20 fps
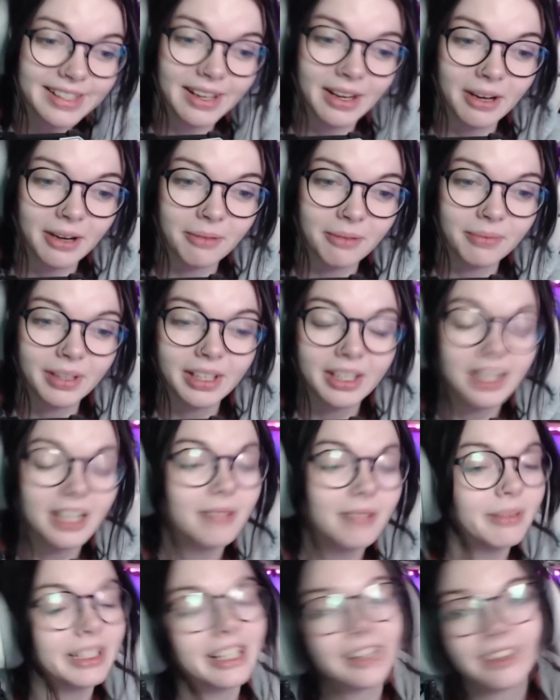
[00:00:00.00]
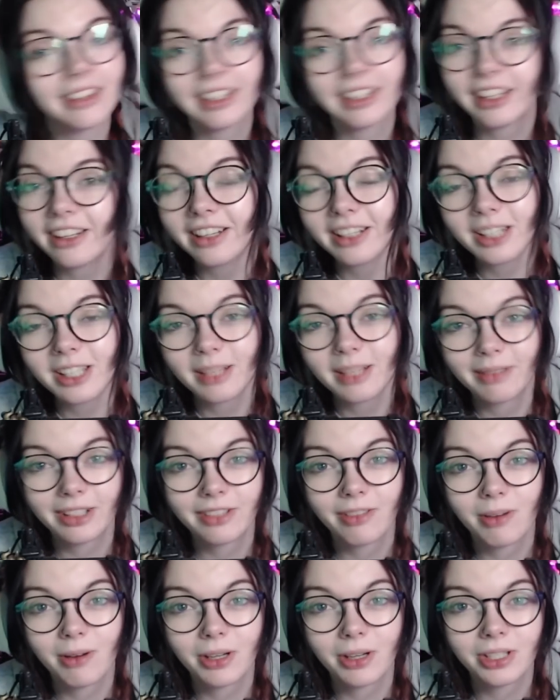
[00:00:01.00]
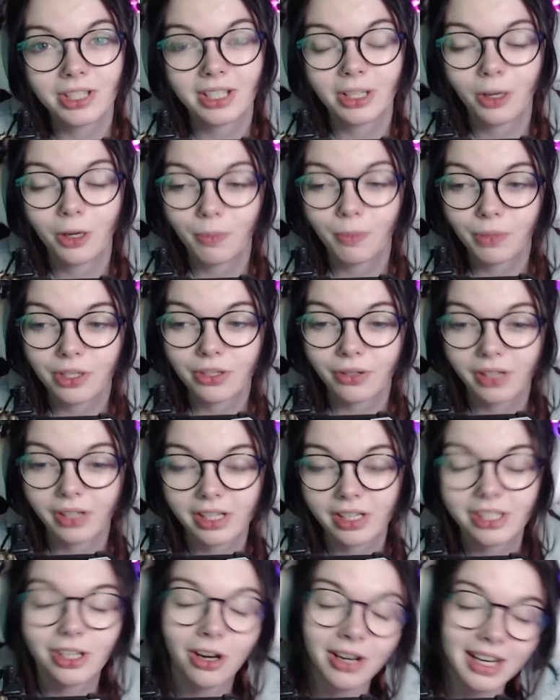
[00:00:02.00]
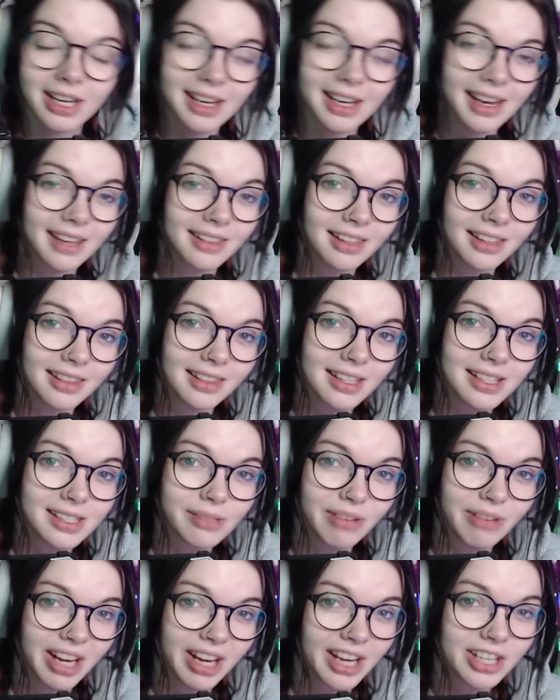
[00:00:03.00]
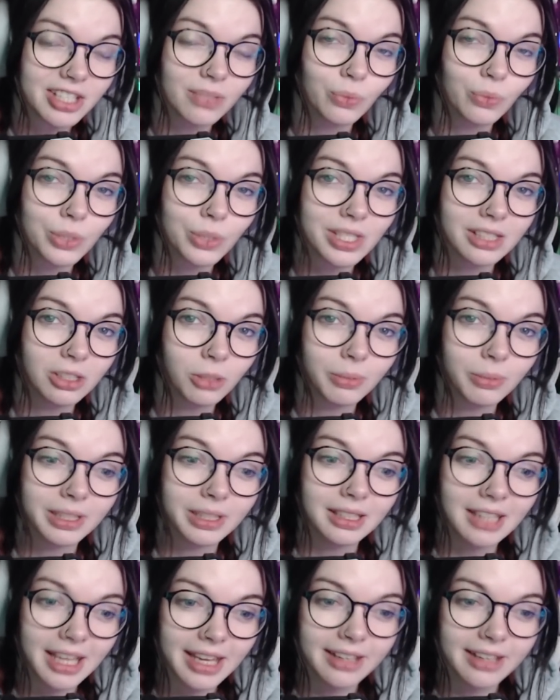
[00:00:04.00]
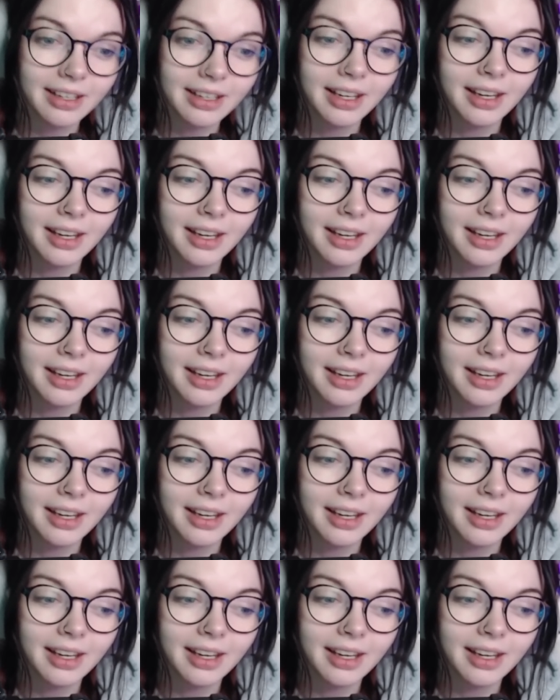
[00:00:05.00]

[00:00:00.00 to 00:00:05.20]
Um, but yeah, thank you guys so much for watching. I hope you enjoyed it. Sorry again that this reaction was a little bit late.